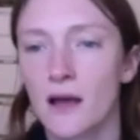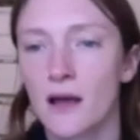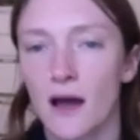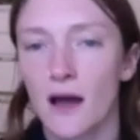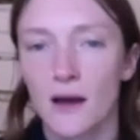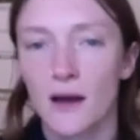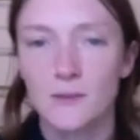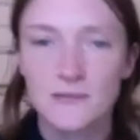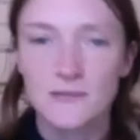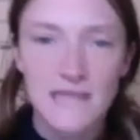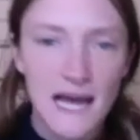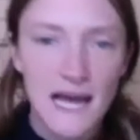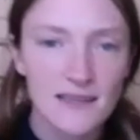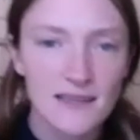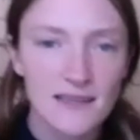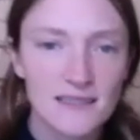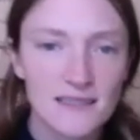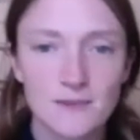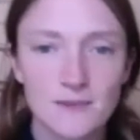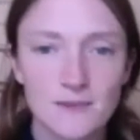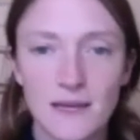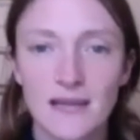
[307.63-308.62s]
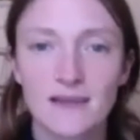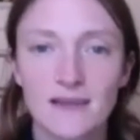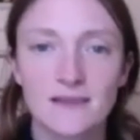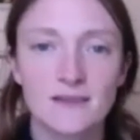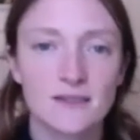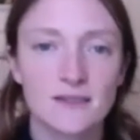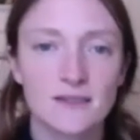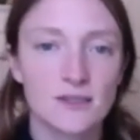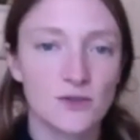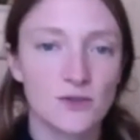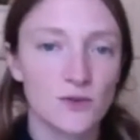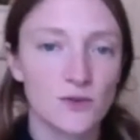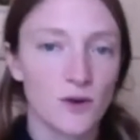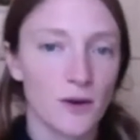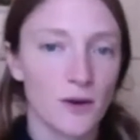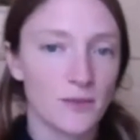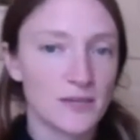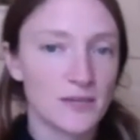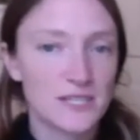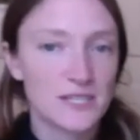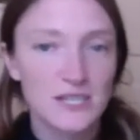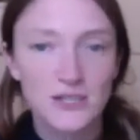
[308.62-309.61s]
um, talisman, to our
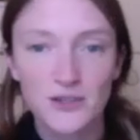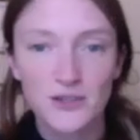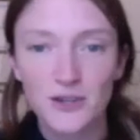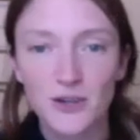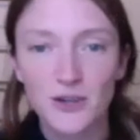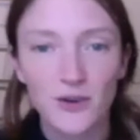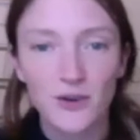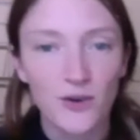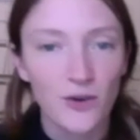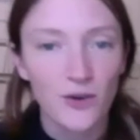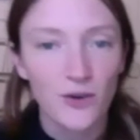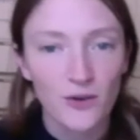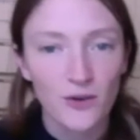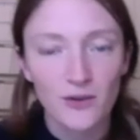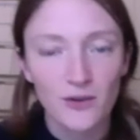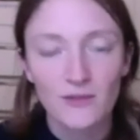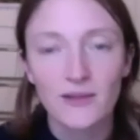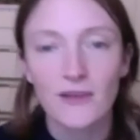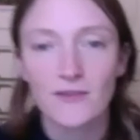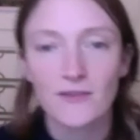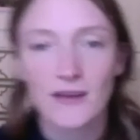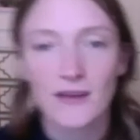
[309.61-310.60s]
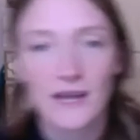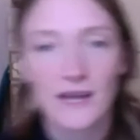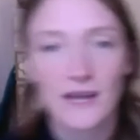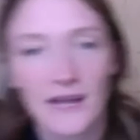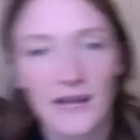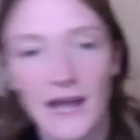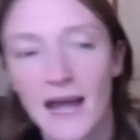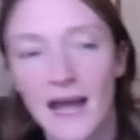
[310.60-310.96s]
material living.